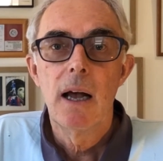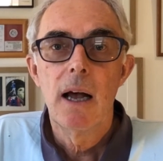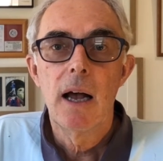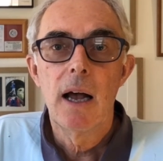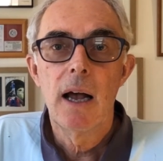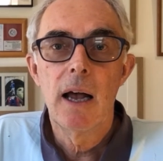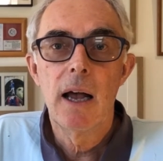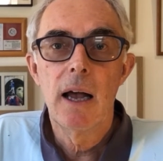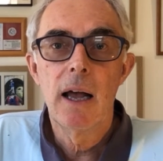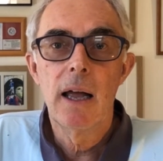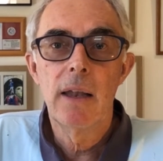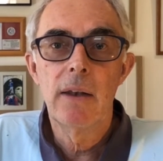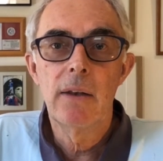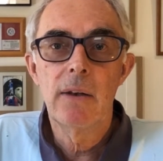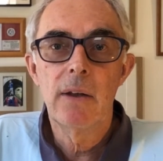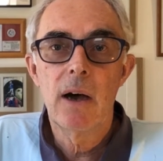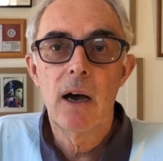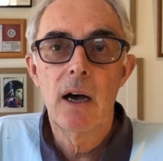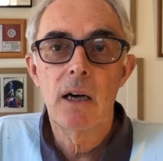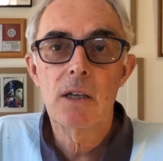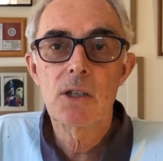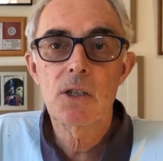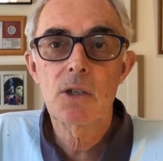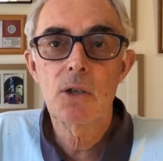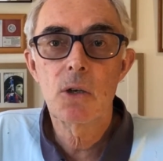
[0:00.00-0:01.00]
and
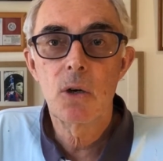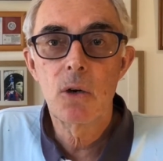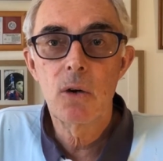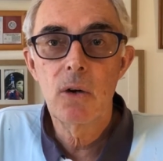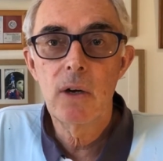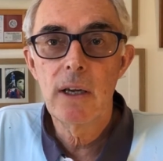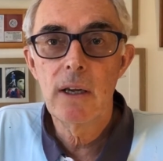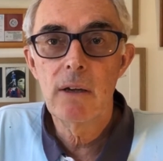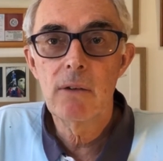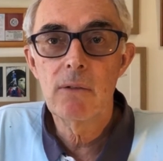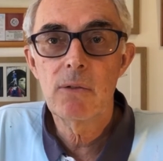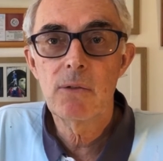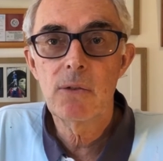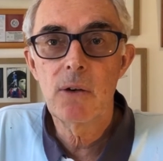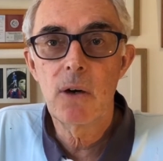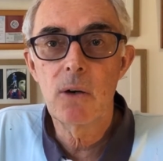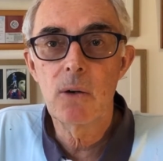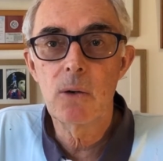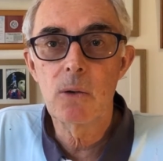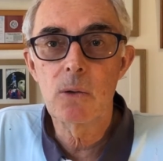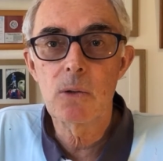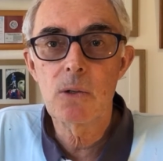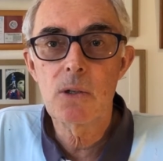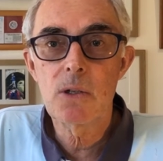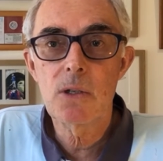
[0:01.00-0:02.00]
our story
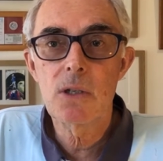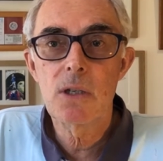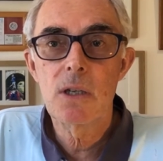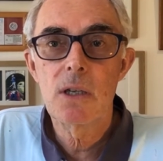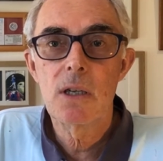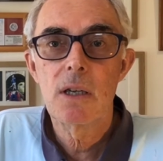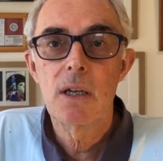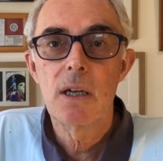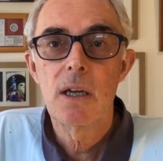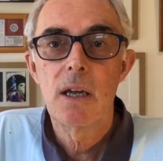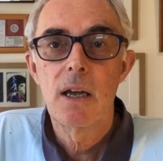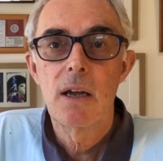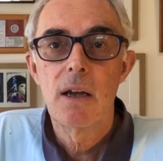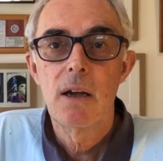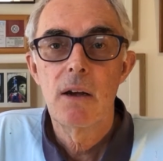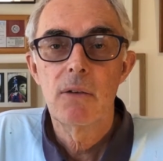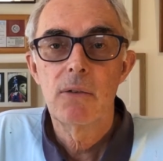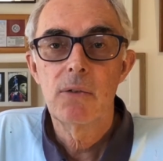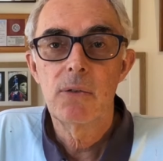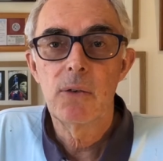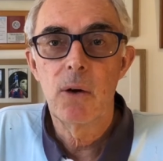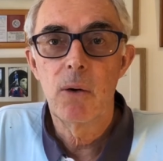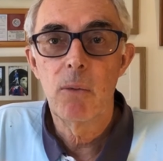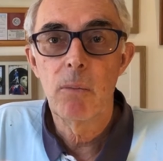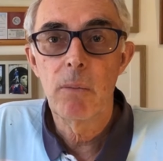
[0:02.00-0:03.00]
unfolds
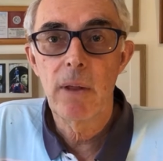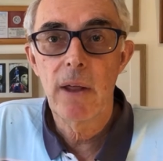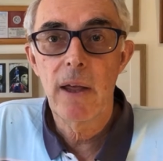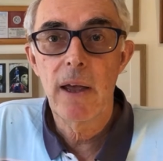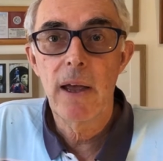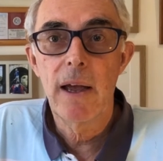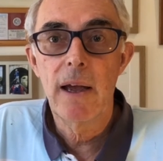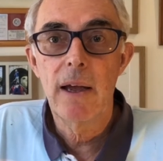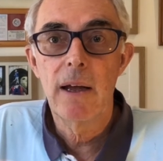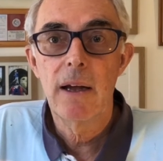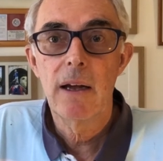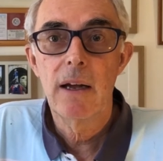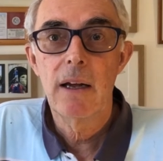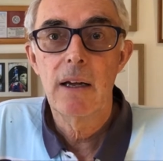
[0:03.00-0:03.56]
from there.